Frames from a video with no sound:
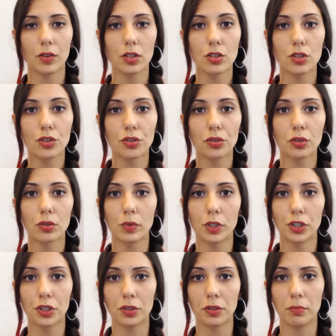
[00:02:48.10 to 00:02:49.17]
Now, it is true
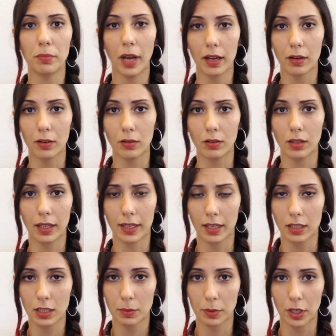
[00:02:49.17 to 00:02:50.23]
we should battle
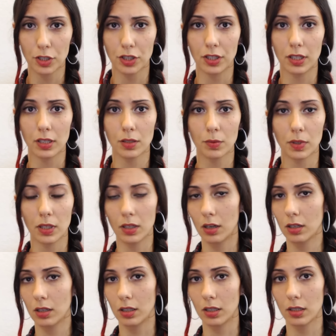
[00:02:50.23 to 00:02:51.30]
against prejudice within
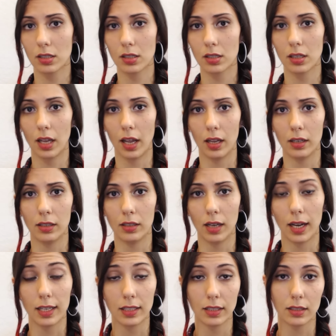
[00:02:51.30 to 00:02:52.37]
our hearts and
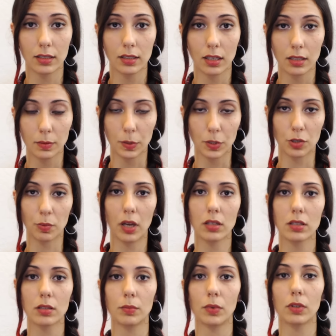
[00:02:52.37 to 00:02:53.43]
ideas as much as
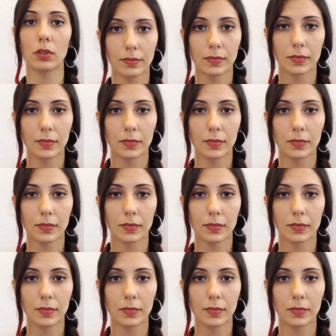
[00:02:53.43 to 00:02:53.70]
possible.